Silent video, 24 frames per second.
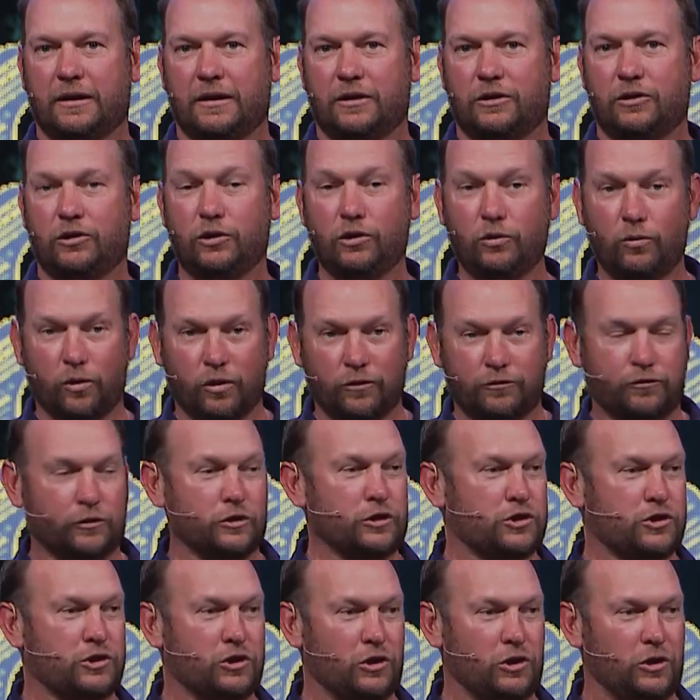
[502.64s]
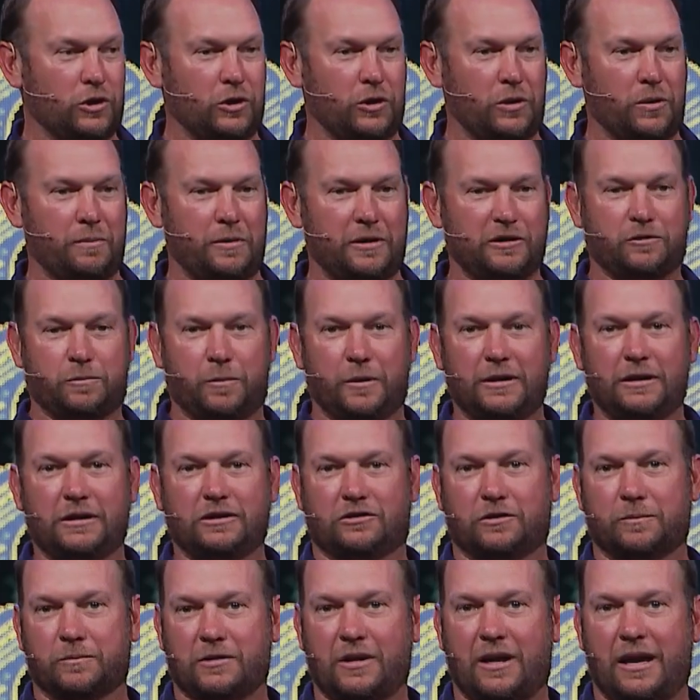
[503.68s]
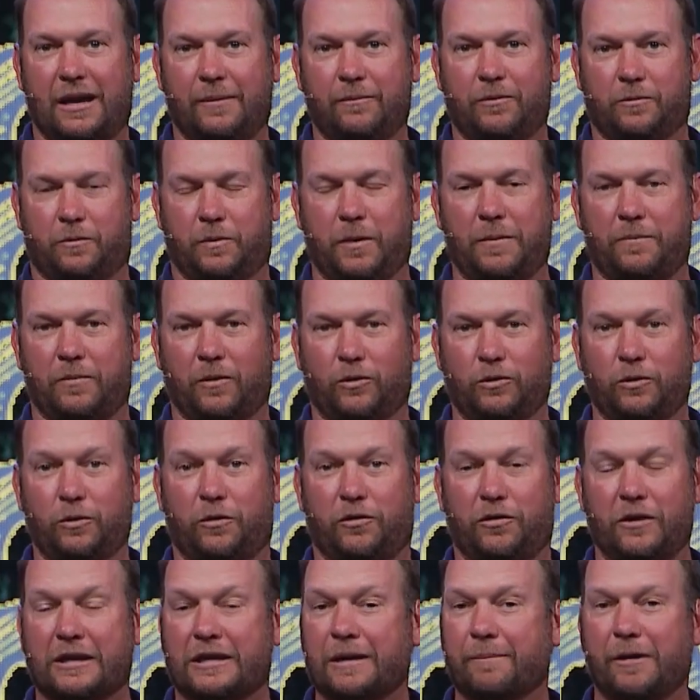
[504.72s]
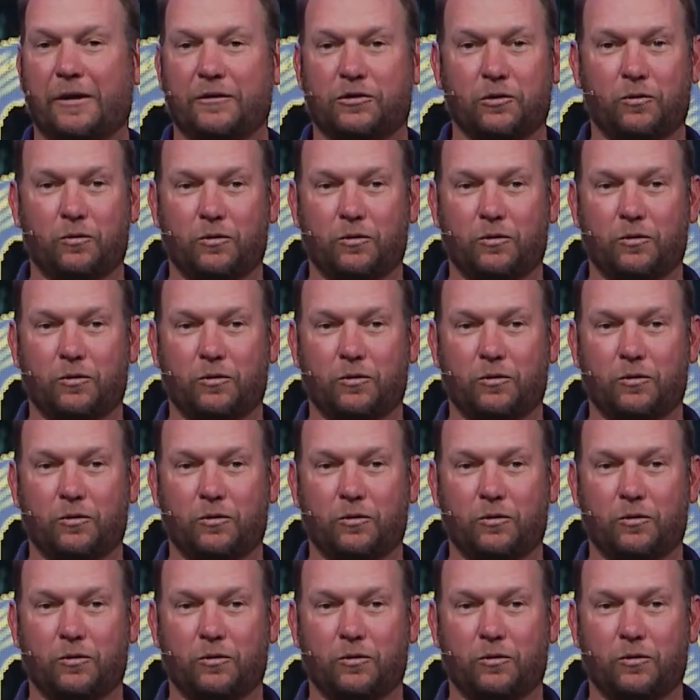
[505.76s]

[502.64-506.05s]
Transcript: you will for sure be spending some time with people who think about the